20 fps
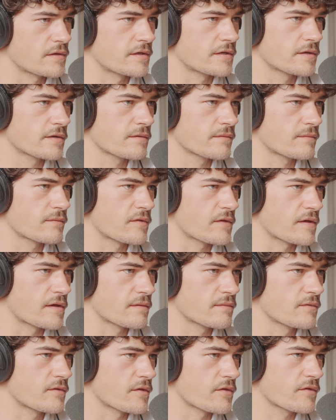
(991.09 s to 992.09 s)
Yeah,
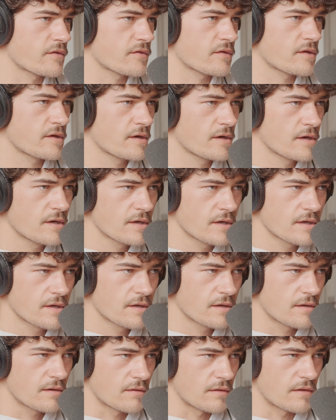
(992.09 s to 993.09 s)
see, just
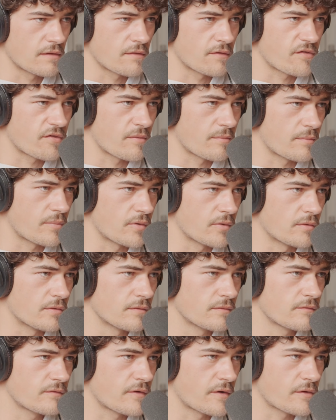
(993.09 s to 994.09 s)

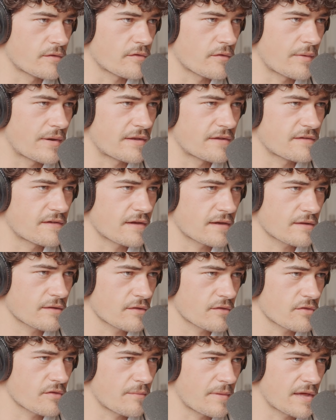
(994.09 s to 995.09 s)
simple photo
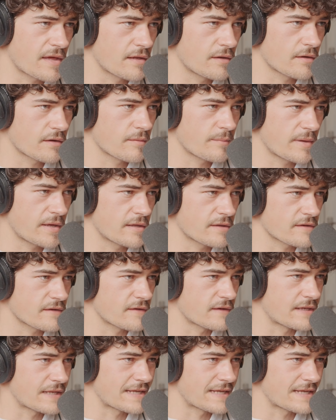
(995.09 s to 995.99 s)
editing just to make it look a bit